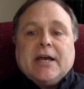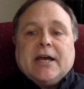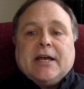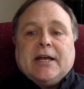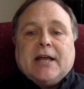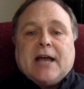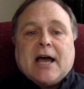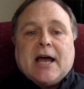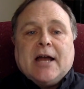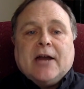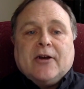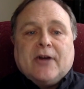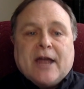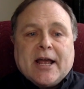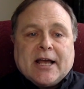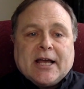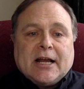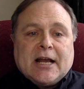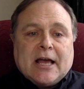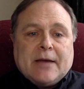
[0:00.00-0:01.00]
and higher
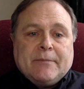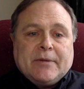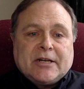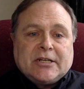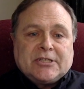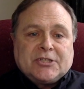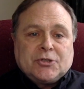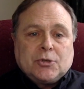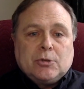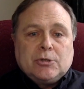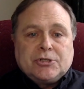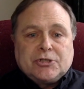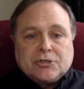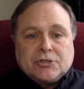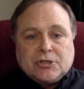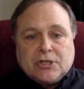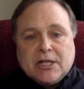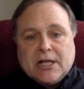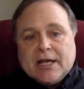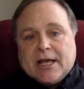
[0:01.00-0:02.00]
economic,
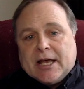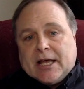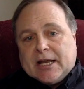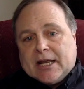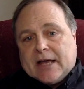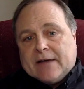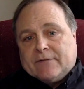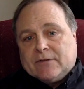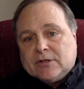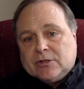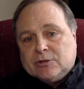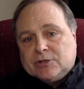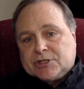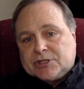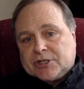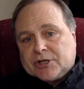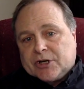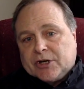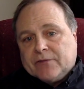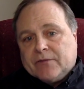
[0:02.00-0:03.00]
social, and
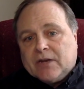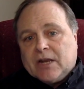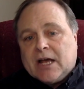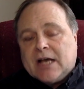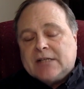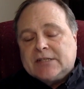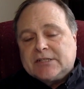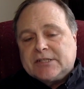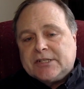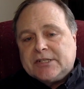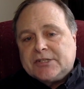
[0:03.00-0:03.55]
evolutionary velocity.